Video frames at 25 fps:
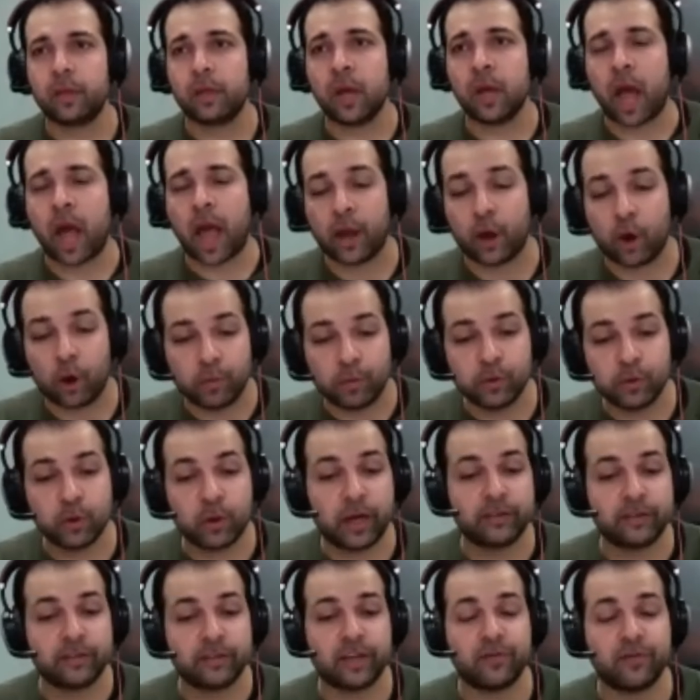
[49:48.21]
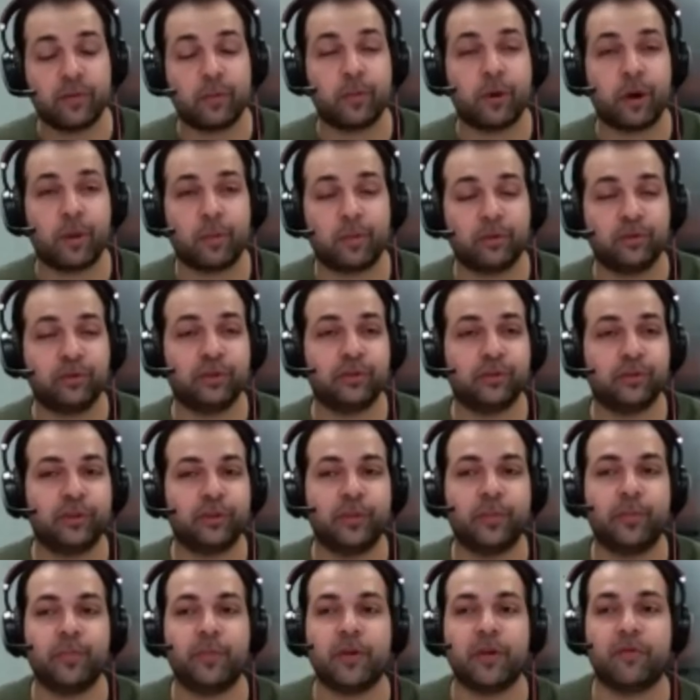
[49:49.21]
I hope you guys have a proper
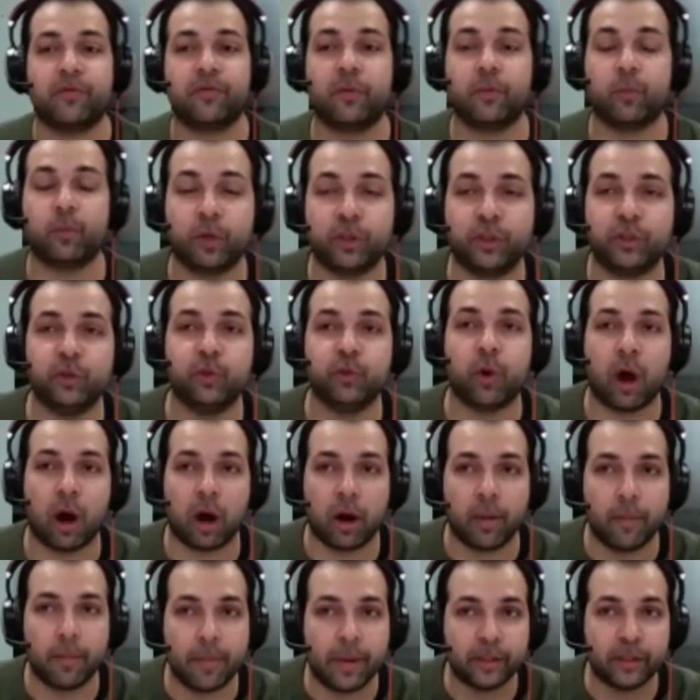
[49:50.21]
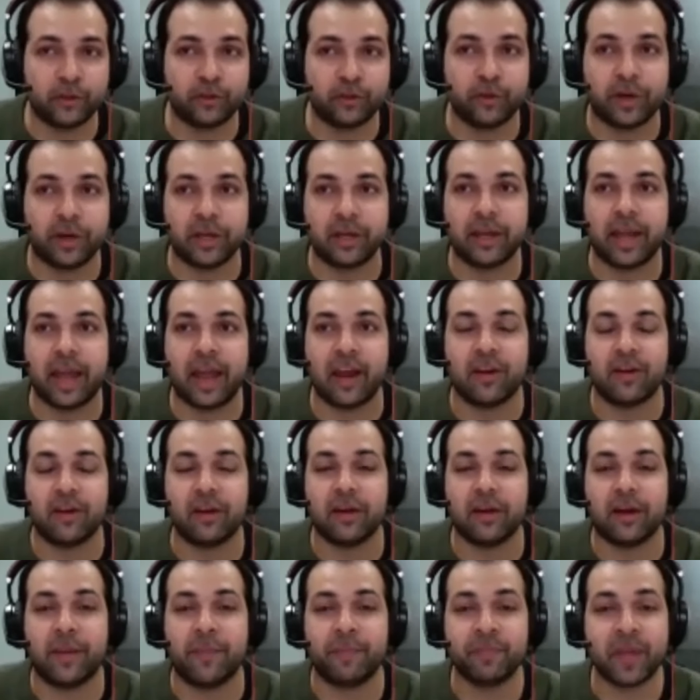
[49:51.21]
system from which you are measuring and
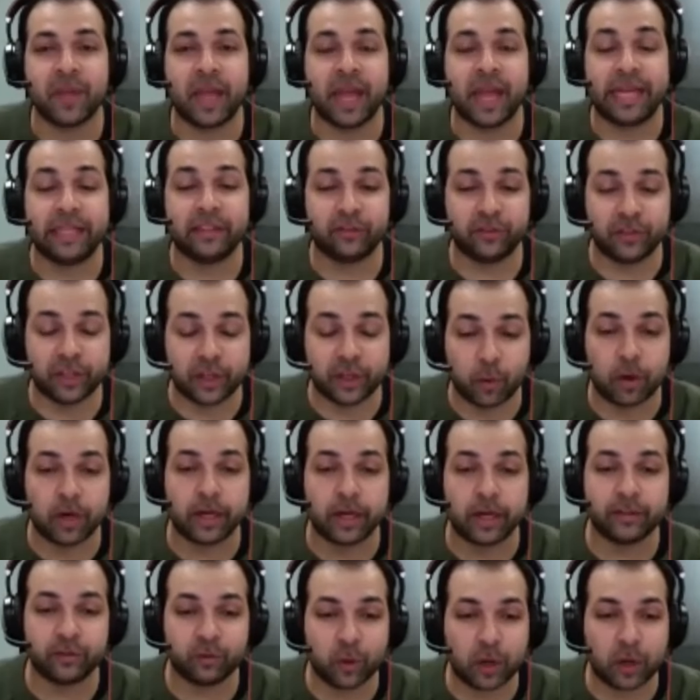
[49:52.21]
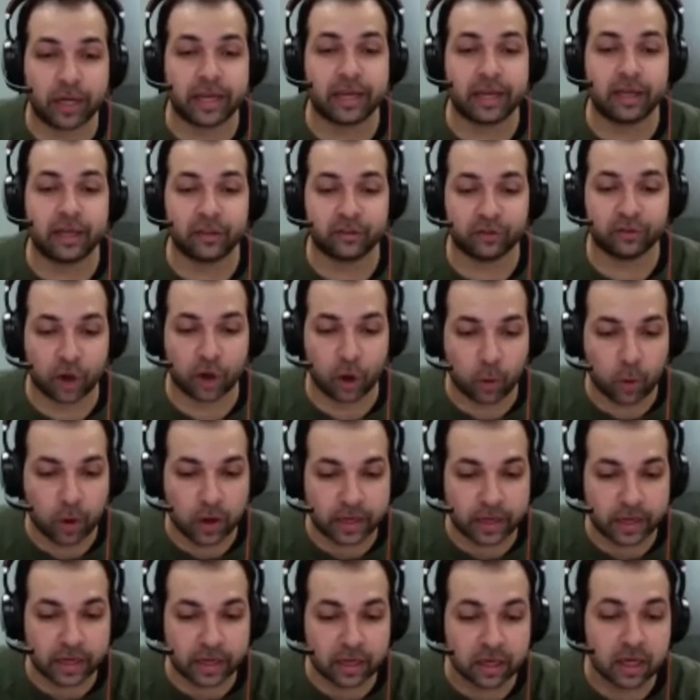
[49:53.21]
seeing what is working and is not
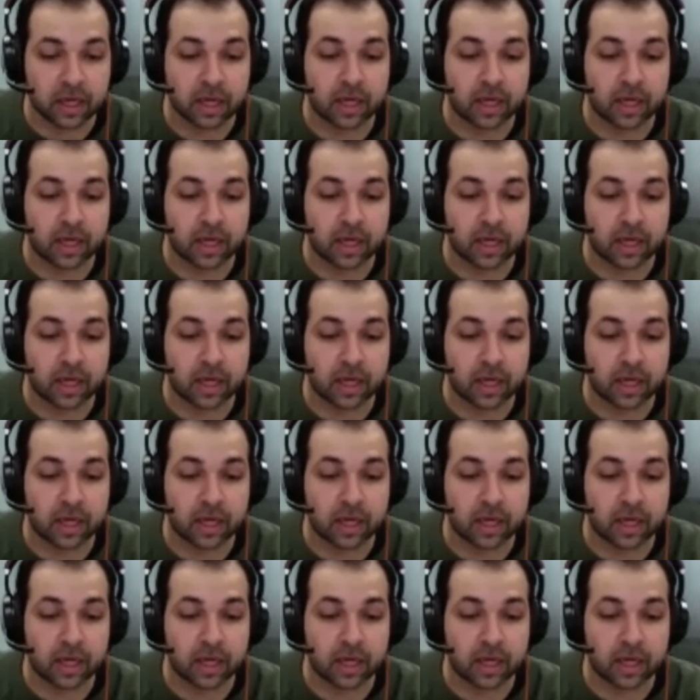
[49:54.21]
working.